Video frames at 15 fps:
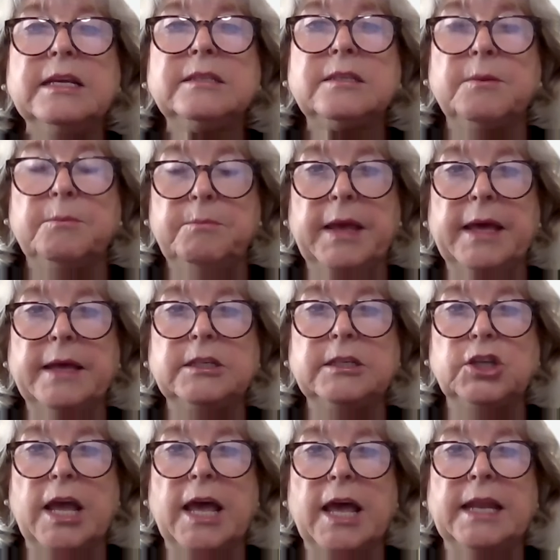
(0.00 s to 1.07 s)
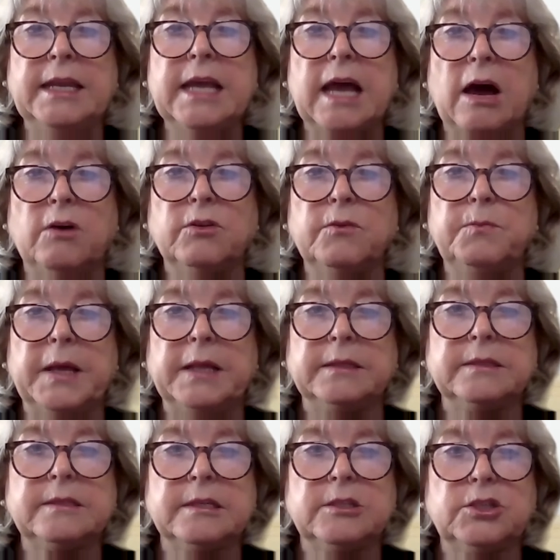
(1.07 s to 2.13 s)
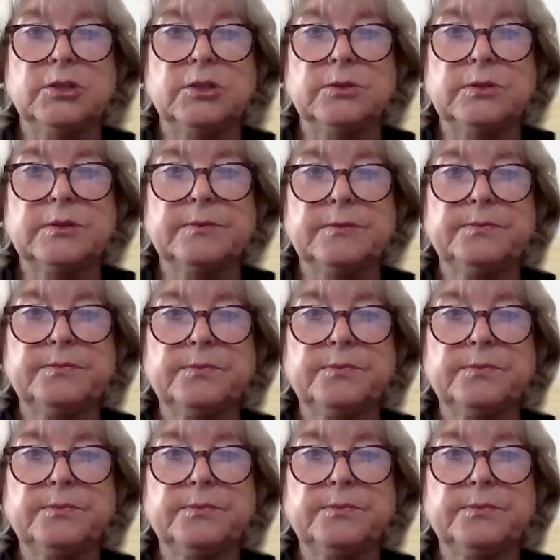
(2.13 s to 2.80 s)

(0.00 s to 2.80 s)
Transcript: to manage any out-of-balance issues.